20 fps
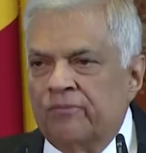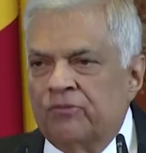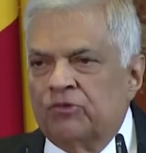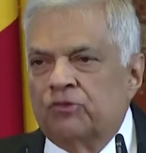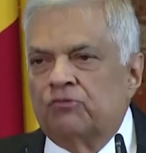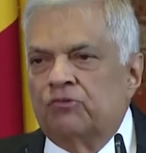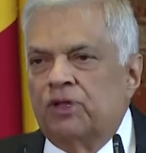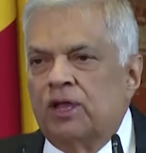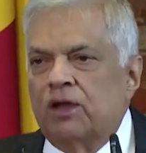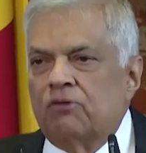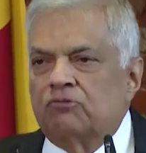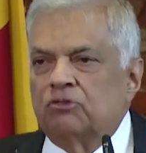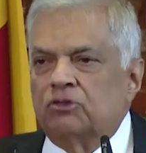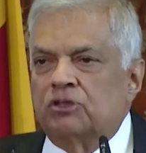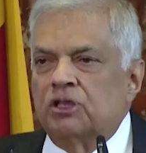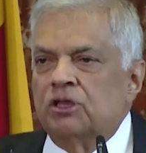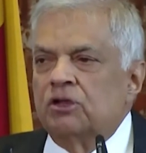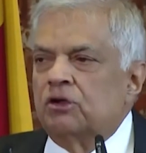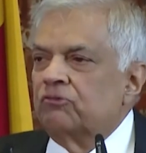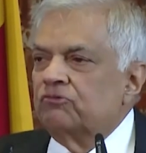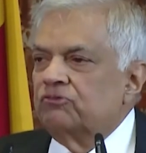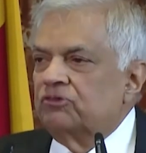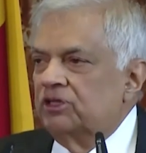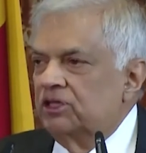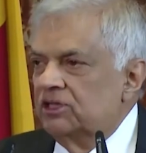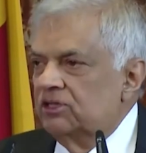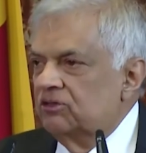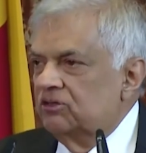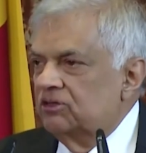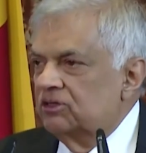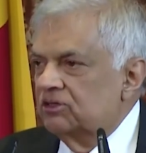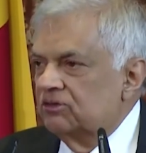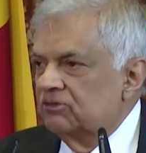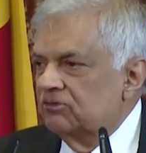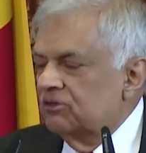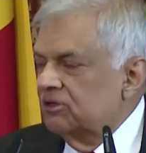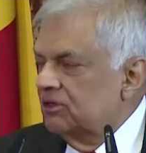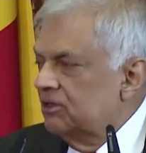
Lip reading: So we have to think of changes.